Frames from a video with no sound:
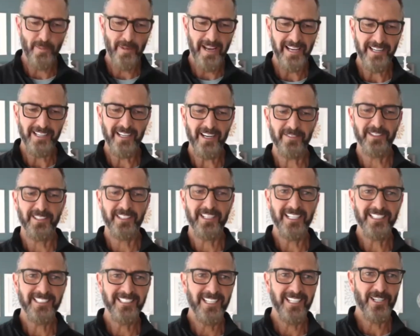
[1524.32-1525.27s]
handoff, the
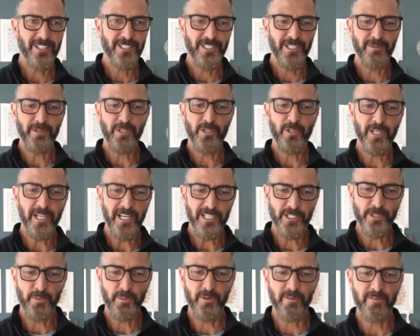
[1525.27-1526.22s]
concierge team that you guys are
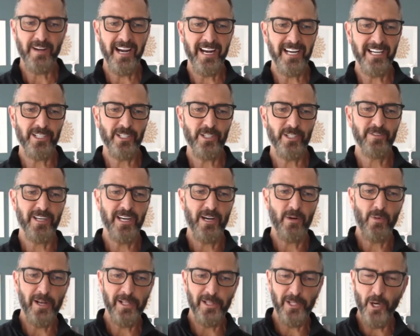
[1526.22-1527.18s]
providing, you've got
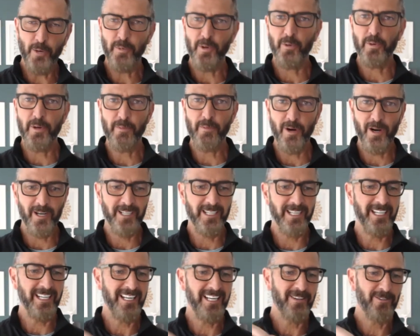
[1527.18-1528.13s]
Ylopo
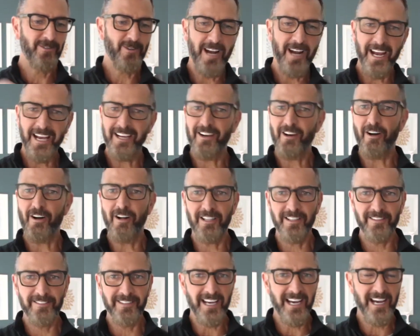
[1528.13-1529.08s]
remarketing, Raya, all
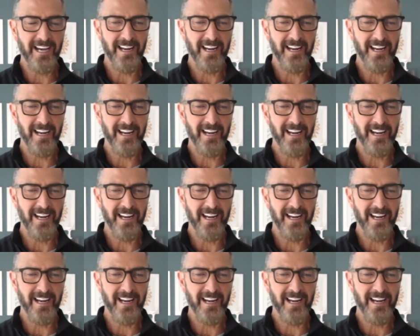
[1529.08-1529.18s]
of that.